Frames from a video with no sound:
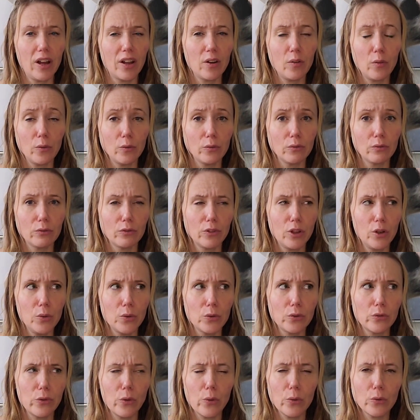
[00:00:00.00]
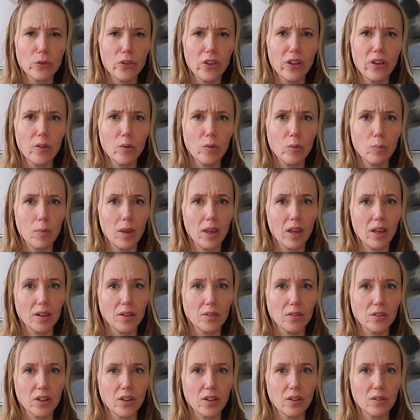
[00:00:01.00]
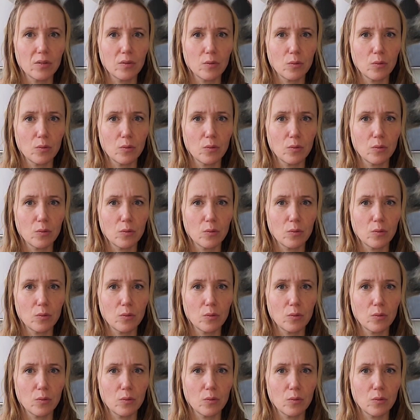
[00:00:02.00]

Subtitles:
I don't use those things because I